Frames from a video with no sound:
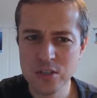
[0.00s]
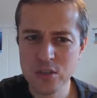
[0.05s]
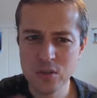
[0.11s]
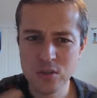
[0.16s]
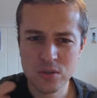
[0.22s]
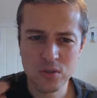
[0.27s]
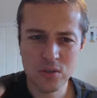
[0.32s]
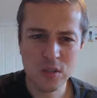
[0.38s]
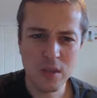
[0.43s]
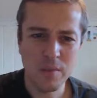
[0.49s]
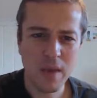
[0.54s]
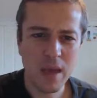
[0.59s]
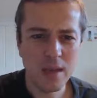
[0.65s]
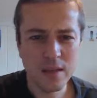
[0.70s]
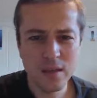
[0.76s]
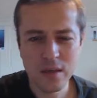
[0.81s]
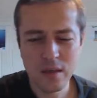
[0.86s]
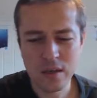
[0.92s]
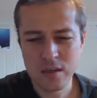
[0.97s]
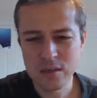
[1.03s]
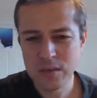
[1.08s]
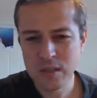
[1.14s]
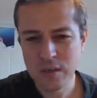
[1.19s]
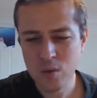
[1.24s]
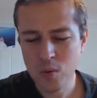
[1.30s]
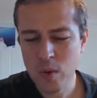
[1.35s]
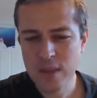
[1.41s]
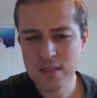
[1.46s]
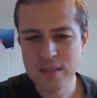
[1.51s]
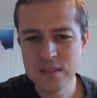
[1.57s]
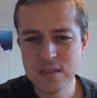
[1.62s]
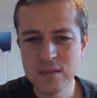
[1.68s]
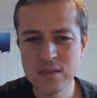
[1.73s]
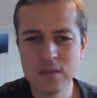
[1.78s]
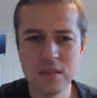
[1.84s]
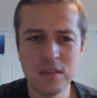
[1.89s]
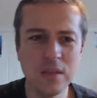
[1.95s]
so they make their
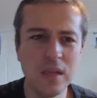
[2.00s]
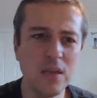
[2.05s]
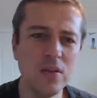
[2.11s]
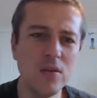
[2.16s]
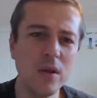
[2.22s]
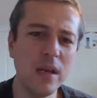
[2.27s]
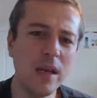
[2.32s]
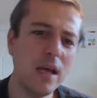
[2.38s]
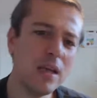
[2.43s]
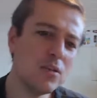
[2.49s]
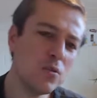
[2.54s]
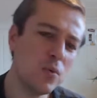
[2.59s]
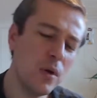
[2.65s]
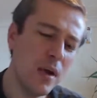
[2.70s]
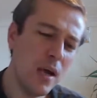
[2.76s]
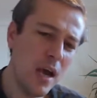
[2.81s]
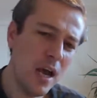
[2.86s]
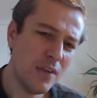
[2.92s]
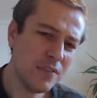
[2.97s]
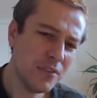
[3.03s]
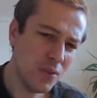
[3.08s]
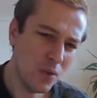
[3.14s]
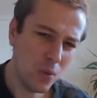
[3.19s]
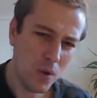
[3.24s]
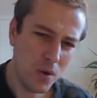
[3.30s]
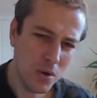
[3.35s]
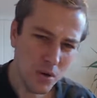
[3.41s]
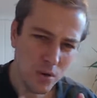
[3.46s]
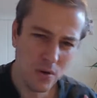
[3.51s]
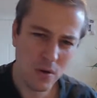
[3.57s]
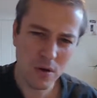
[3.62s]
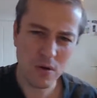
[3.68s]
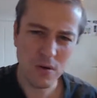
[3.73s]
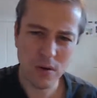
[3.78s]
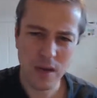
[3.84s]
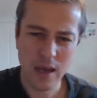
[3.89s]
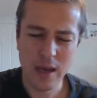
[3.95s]
questions, and then you can answer after when you are
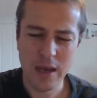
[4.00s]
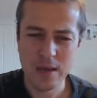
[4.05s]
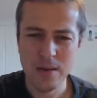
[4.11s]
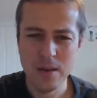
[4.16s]
online.